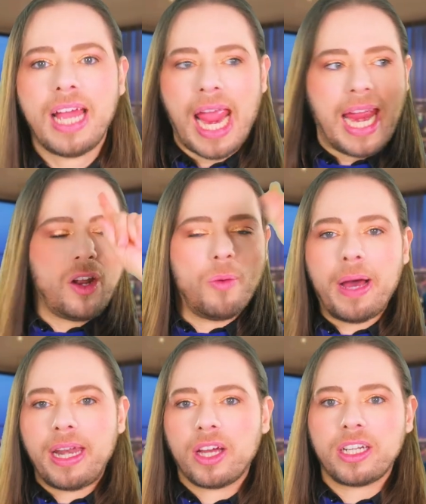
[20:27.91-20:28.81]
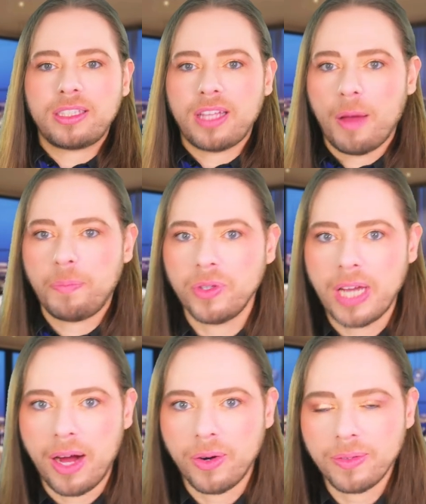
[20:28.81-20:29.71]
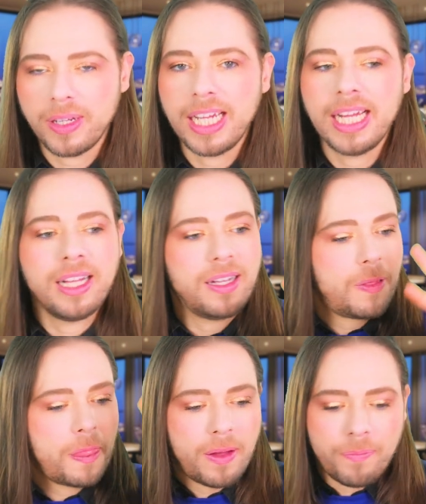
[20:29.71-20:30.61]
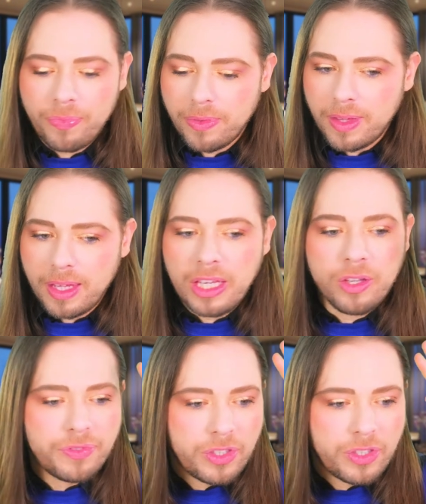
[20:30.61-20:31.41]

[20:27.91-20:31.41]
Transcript: Ain't nobody gonna stop you now you've